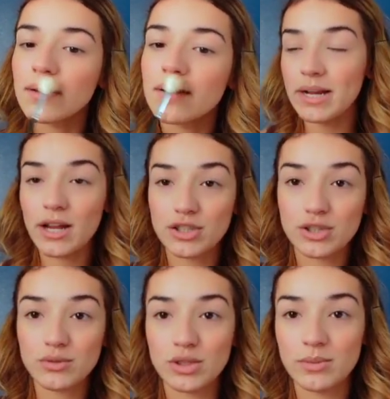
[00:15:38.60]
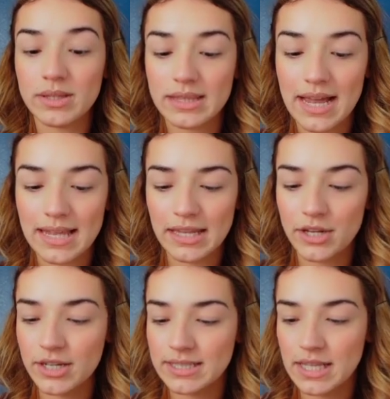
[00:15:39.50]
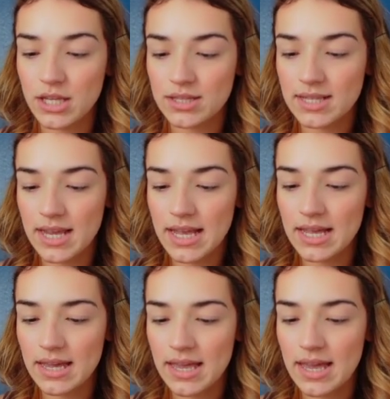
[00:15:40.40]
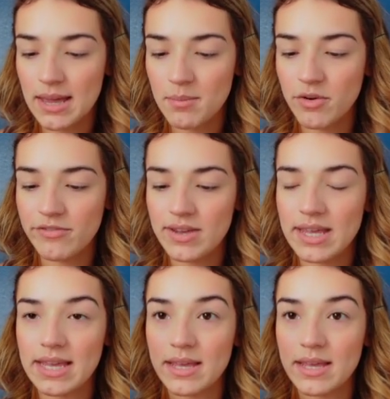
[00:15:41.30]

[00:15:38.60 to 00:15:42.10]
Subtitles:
What I also do with the highlighter is I take a Morphe